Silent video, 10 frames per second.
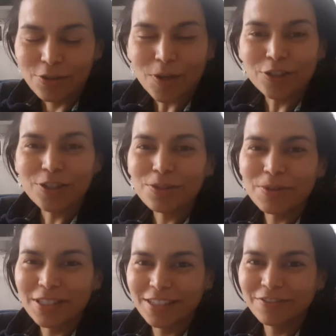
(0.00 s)
So I
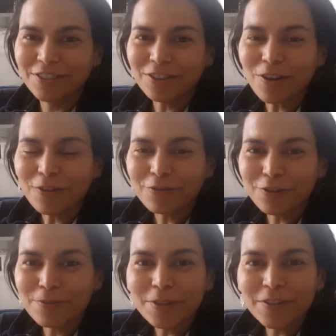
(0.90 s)
just received a call
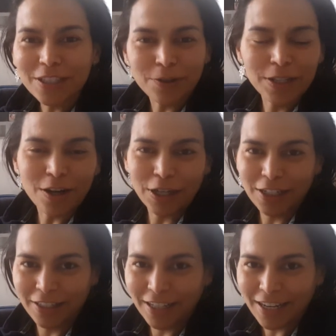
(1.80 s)
from the veterinary
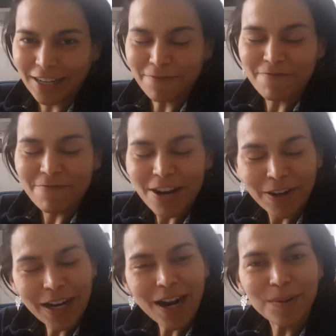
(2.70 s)
clinic and I'm
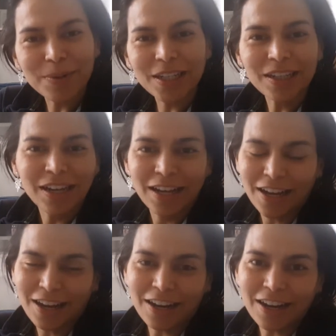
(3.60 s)
very happy.
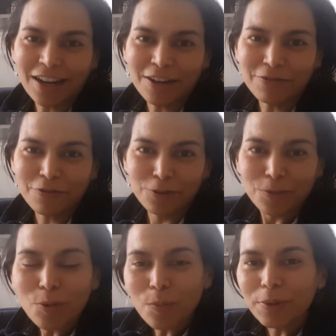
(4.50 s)
Uh, for
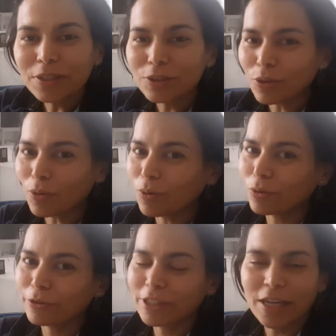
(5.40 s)
the moment,
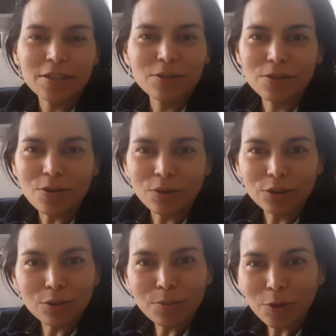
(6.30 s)
all the tests
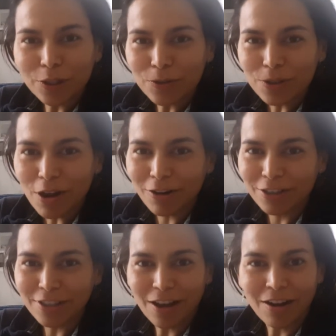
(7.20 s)
on Topollino's
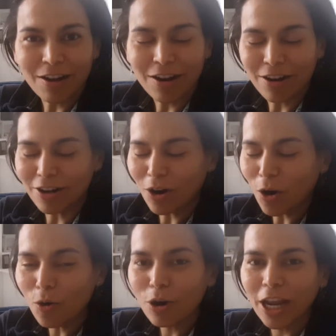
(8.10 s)
heart are
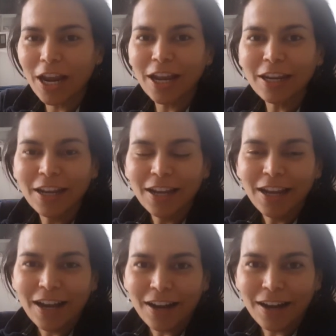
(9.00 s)
okay.
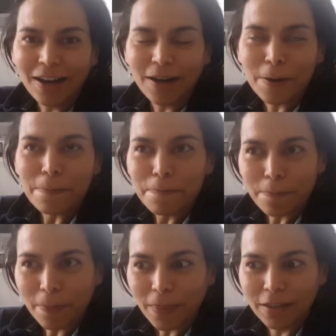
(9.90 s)

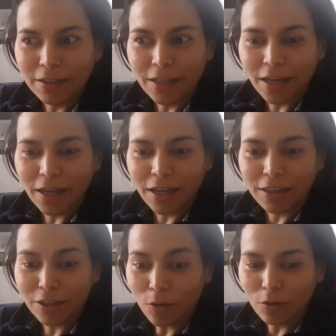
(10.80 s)
Um,
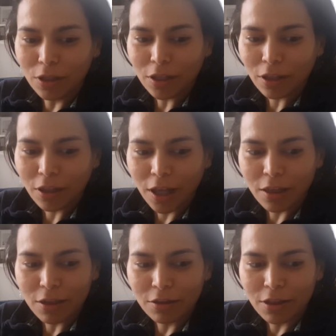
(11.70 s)
the, the only
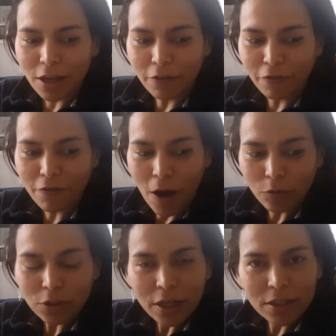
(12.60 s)
thing that they
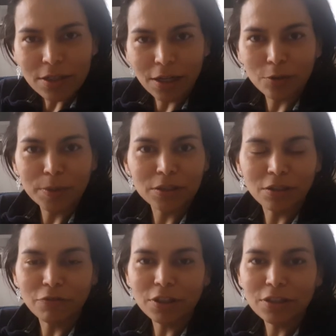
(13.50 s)
found that it's a little bit
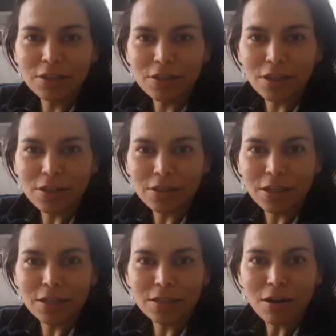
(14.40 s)
different is that
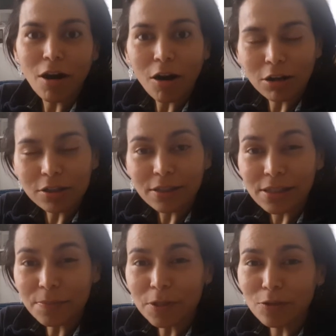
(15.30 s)
his heart
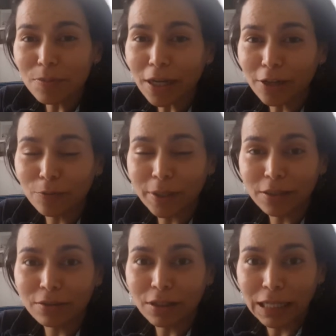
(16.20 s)
seems to be a little
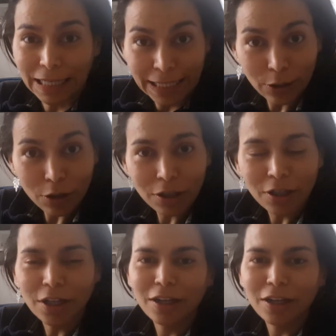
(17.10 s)
bit little